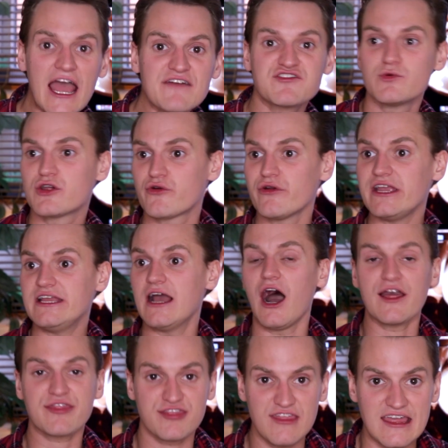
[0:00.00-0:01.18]
I have to agree,
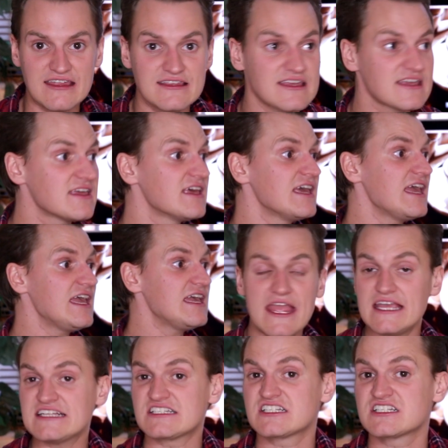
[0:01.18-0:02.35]
I think.
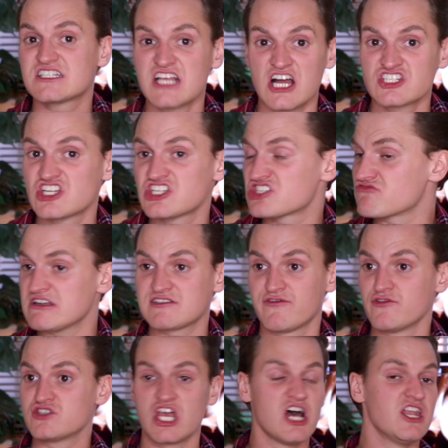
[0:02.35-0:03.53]
It is such a
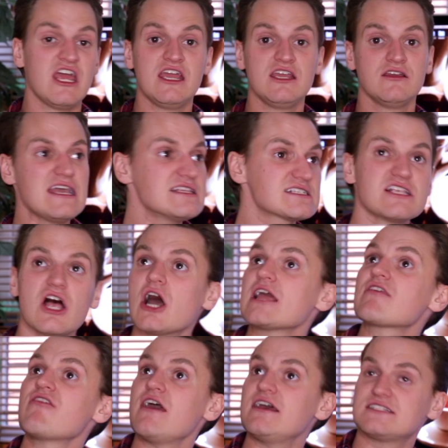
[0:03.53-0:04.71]
stressful journey. It's
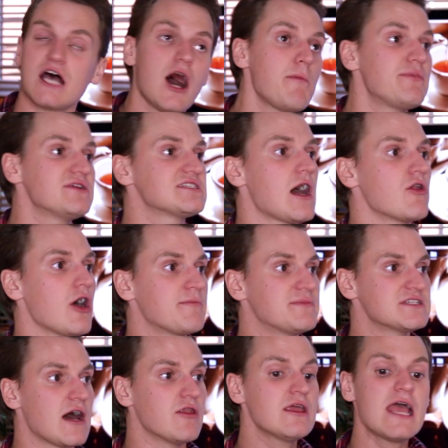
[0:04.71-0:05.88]
like this, up and down, up
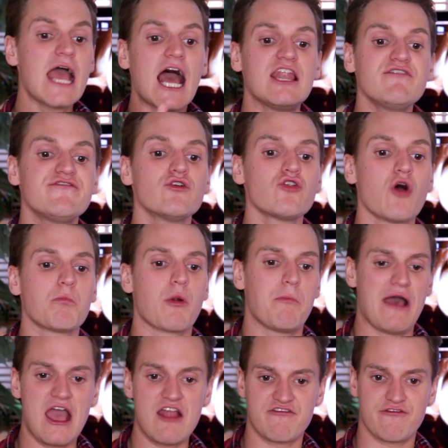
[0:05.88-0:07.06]
and down. And if you're not
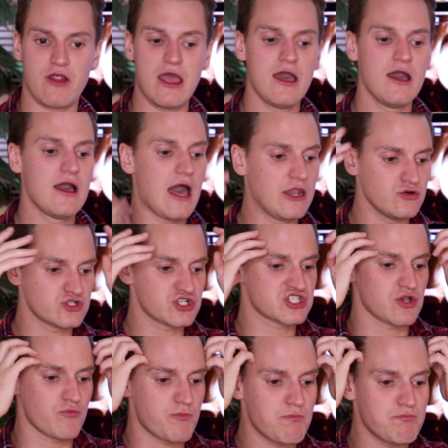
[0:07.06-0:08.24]
prepared for it, and you're just
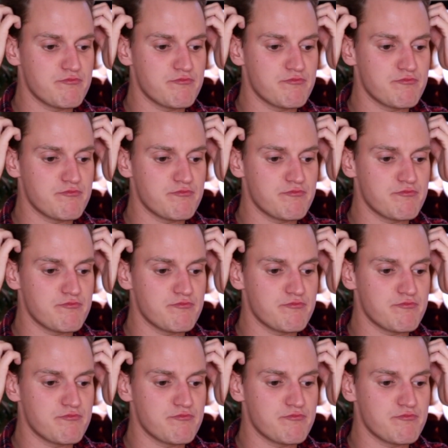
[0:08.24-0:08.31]
a